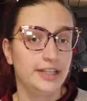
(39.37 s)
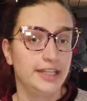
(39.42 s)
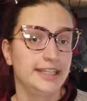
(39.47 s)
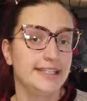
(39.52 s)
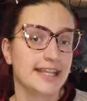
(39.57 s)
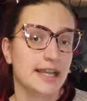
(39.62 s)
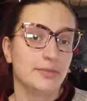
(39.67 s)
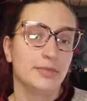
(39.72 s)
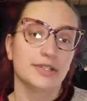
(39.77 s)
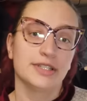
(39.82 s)
For the
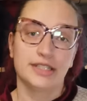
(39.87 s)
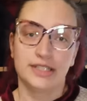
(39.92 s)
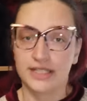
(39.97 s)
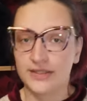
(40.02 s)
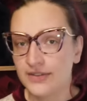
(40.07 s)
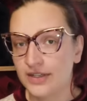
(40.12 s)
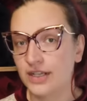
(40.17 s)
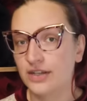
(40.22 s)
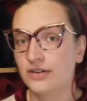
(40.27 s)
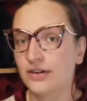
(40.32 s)
examples in
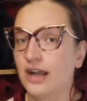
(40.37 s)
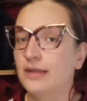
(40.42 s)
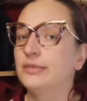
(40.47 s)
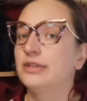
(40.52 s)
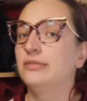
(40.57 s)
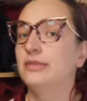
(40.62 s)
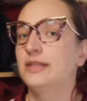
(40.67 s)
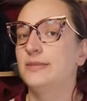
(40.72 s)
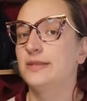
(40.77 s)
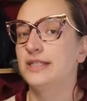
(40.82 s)
this video, I'm
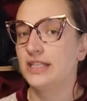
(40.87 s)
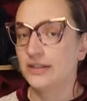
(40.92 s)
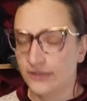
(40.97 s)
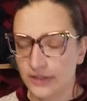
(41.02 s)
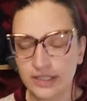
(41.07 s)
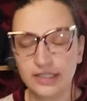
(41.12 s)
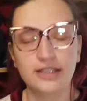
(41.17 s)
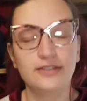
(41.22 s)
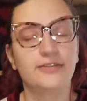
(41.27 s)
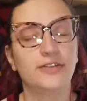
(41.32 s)
going to be
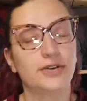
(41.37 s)
specifically